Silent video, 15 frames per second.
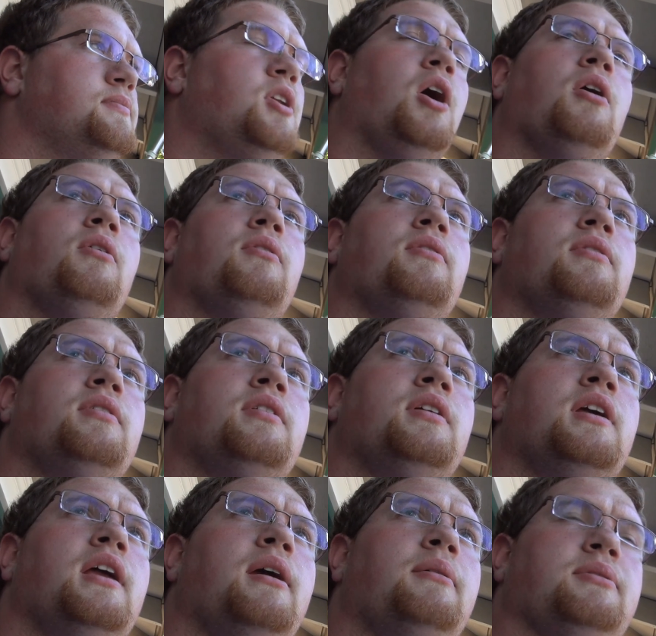No,
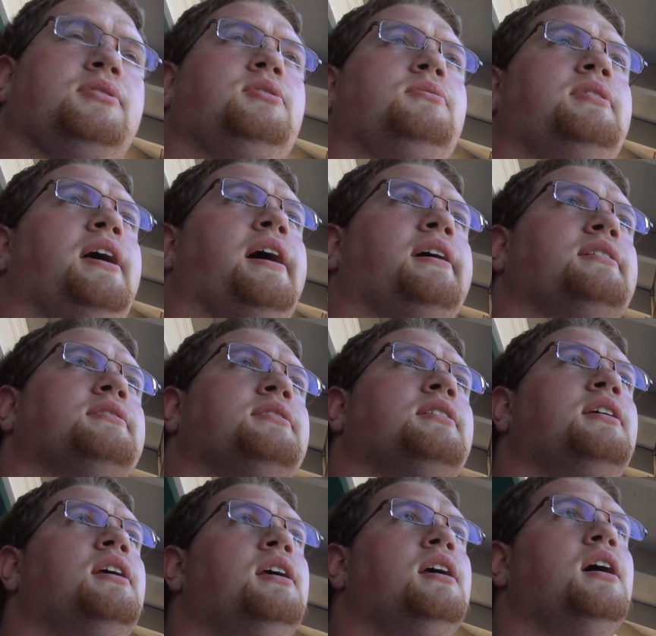it was 2 techs.
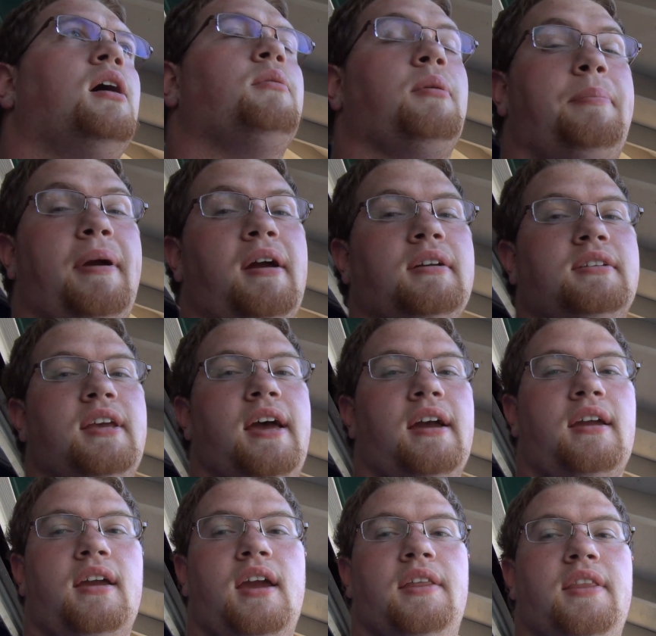A repair
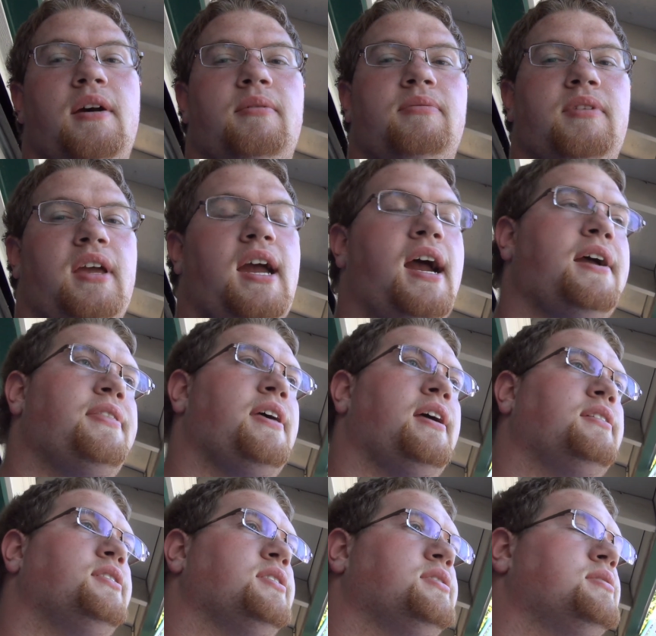tech and then the guy
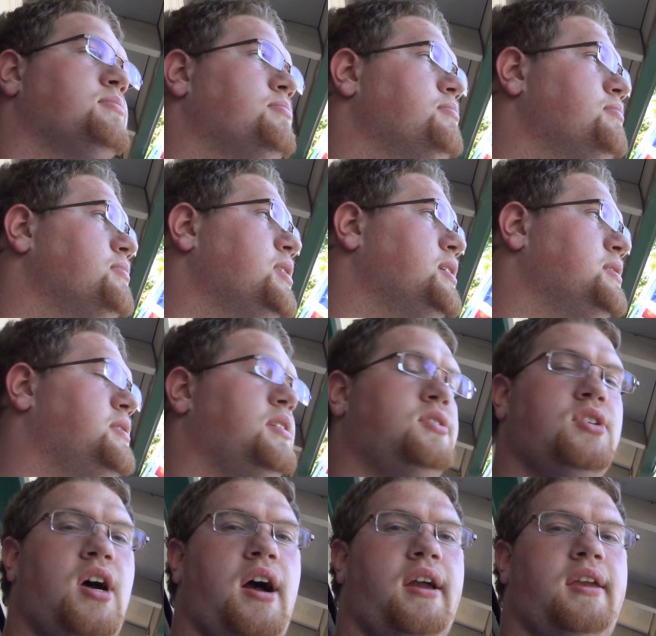that just is the
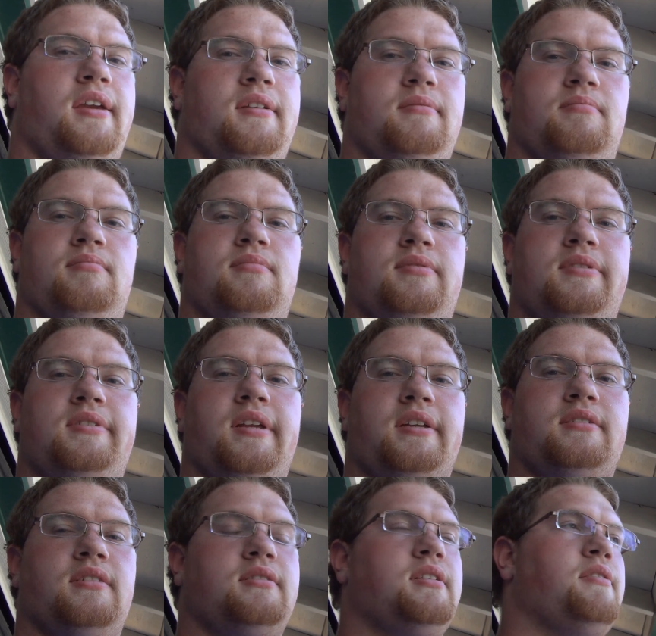jockey and
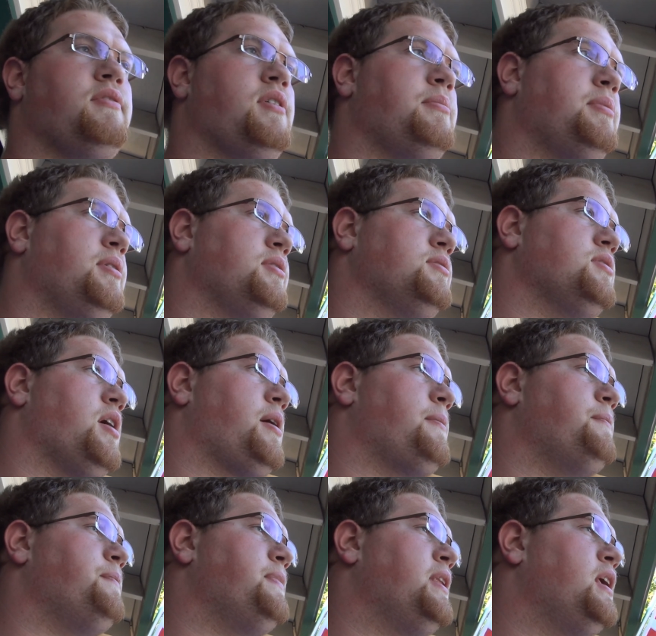sticks the sniffer up your truck.
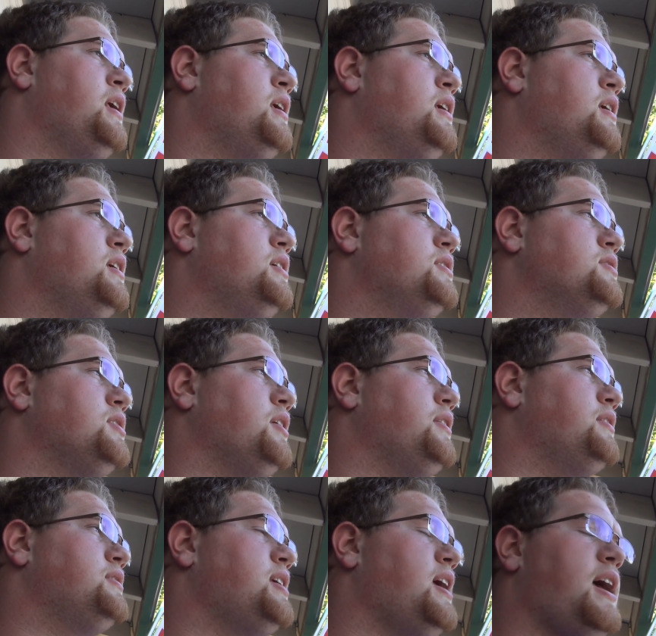
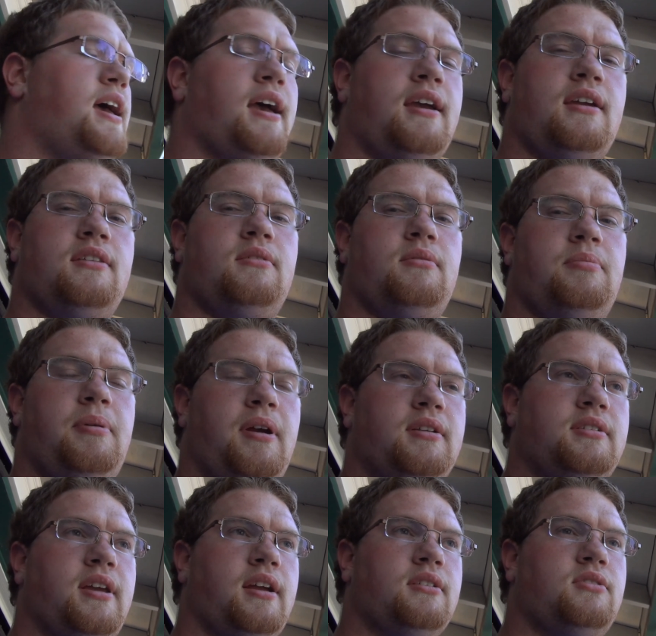So the
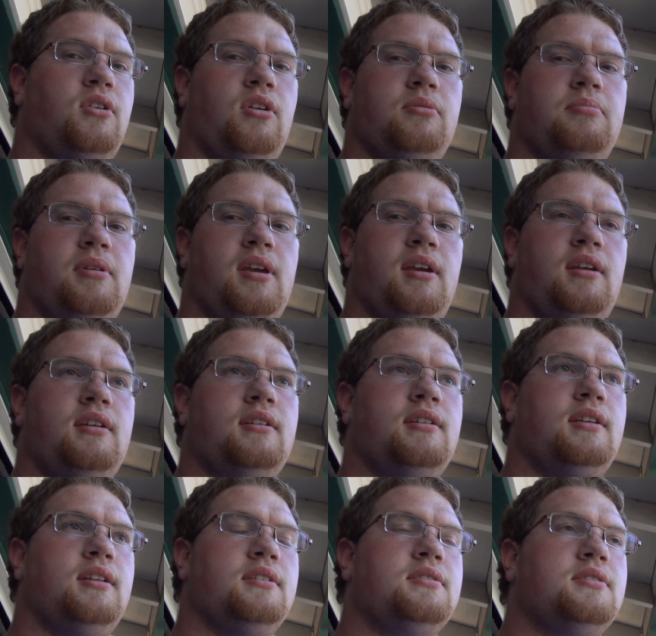repair tech told me,
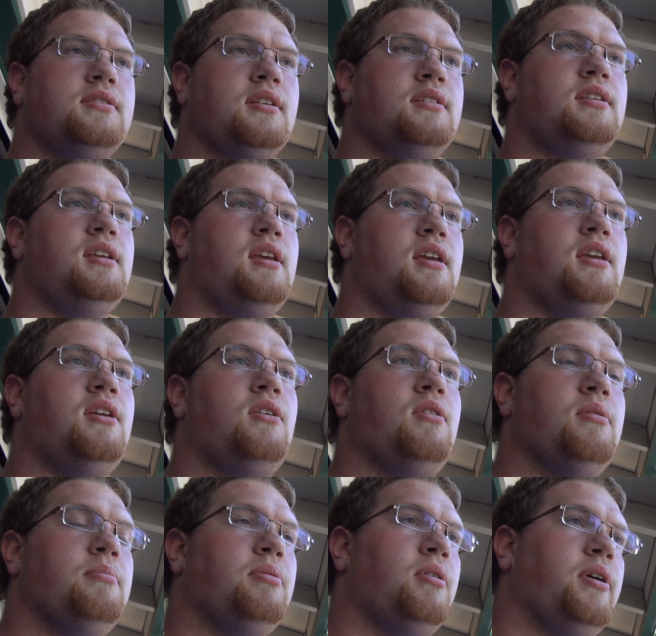and this is a
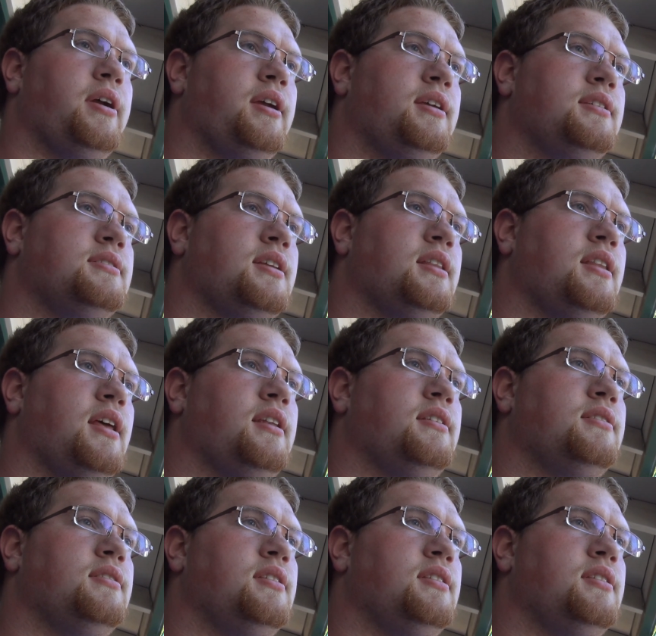DEQ employee, he said that